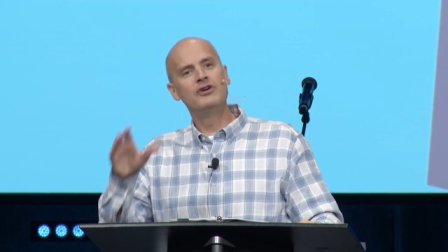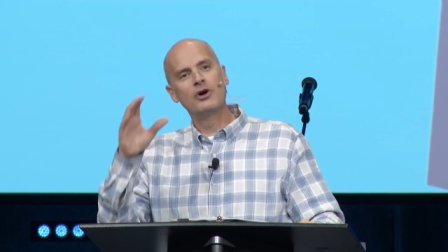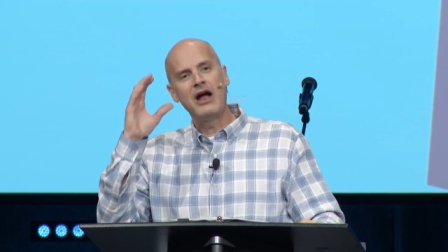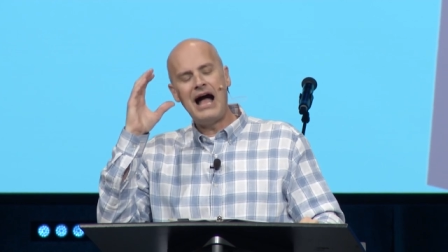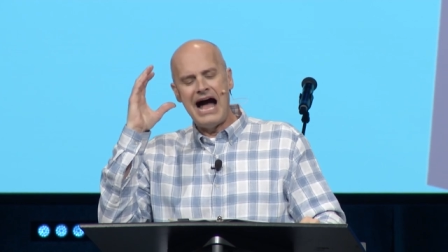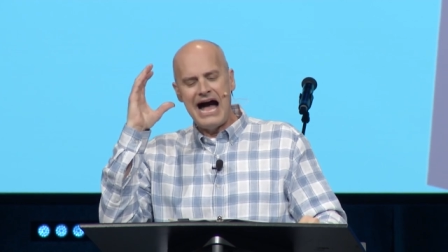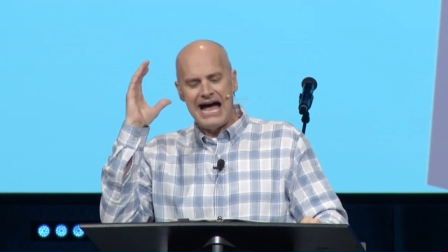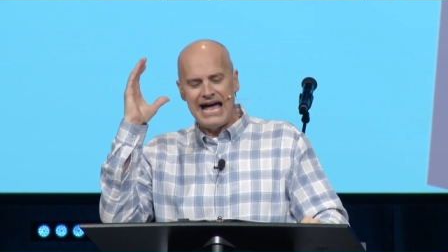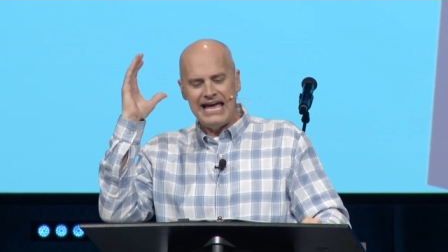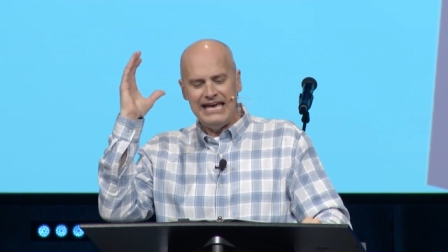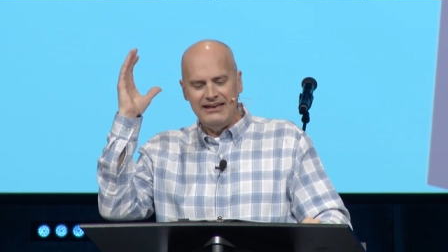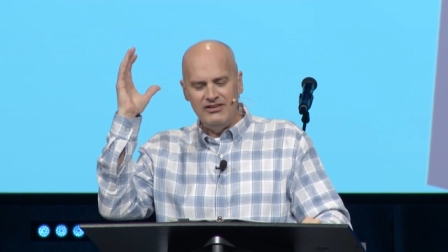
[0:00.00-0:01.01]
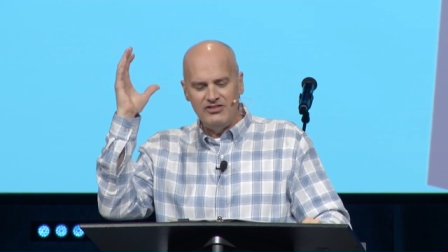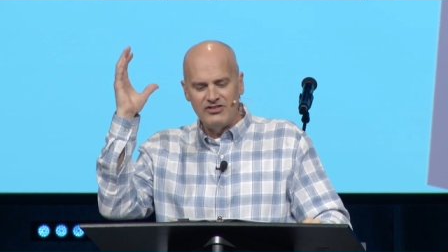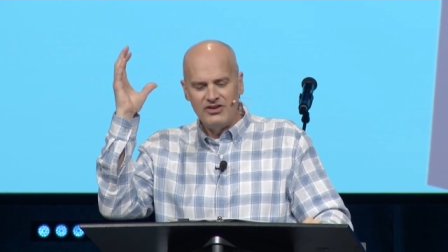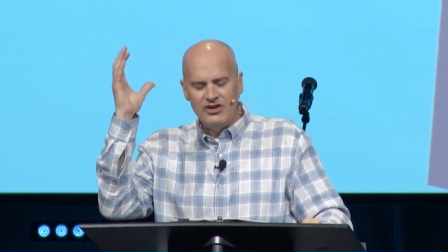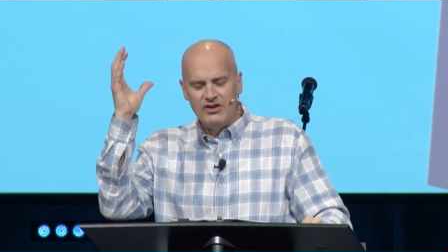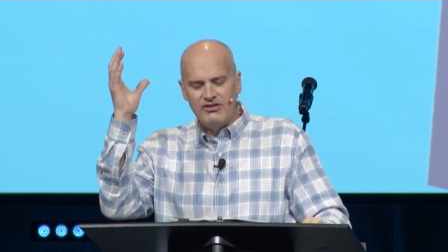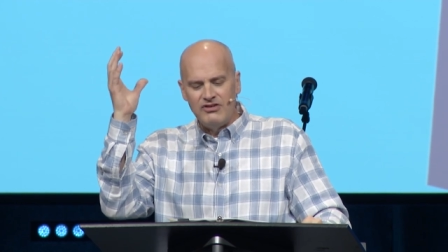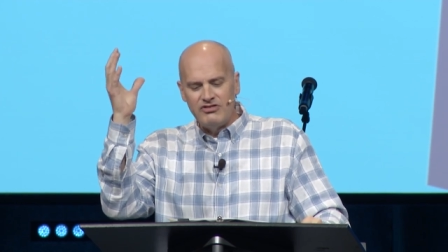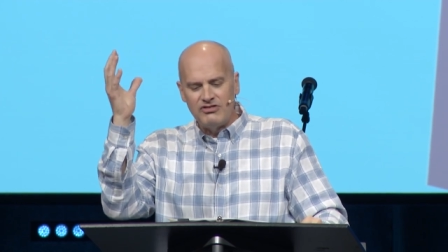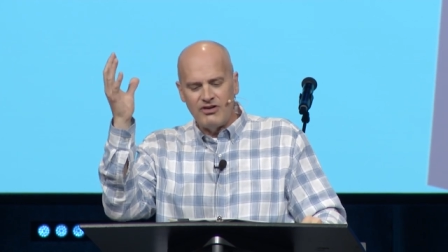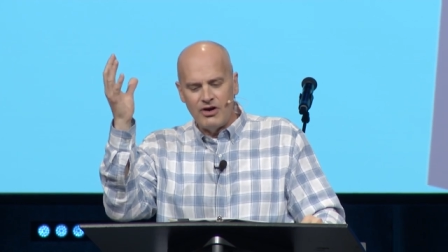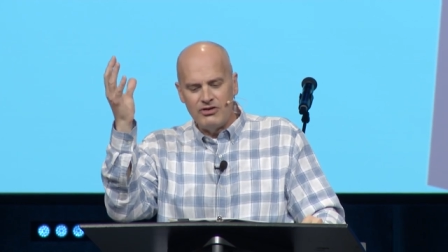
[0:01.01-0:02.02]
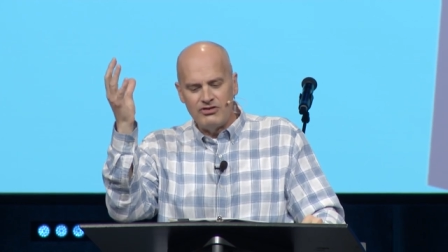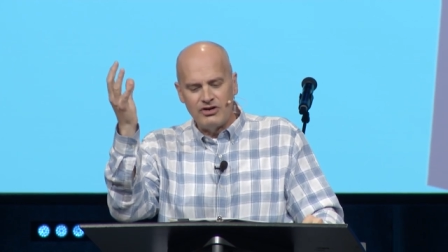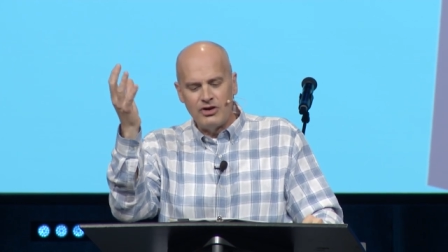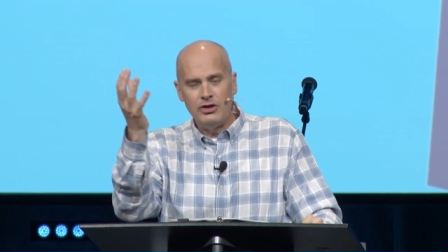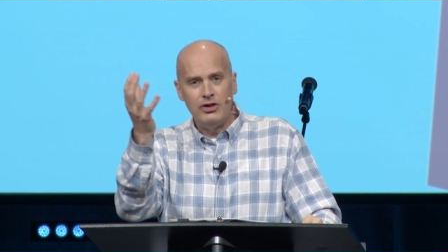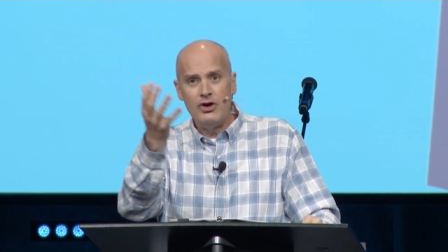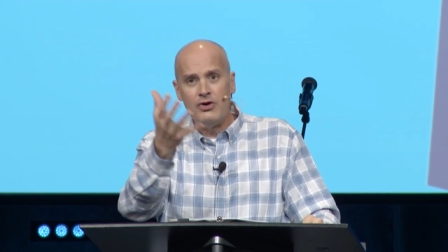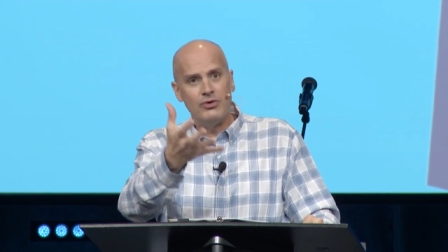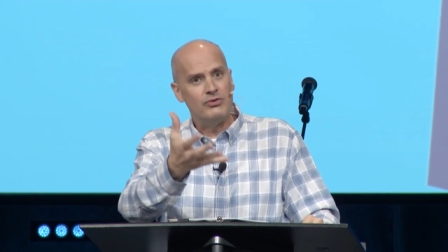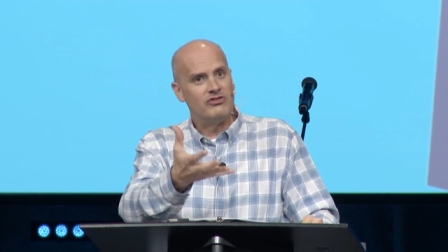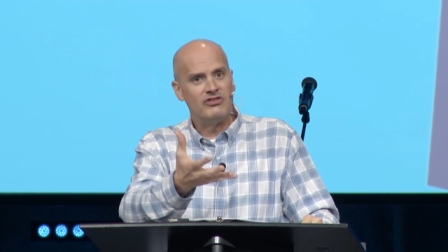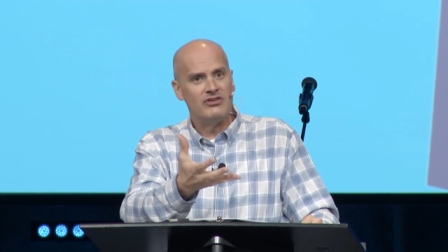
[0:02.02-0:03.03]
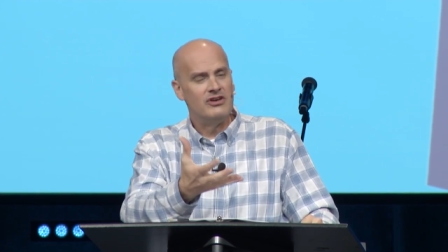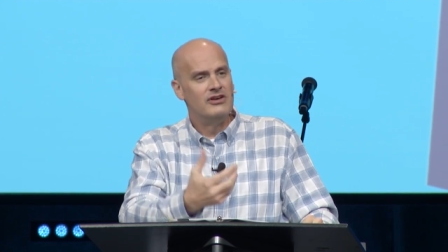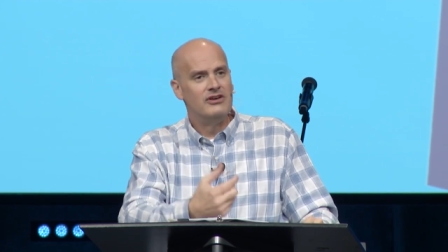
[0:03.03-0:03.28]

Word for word: Your eyes start to close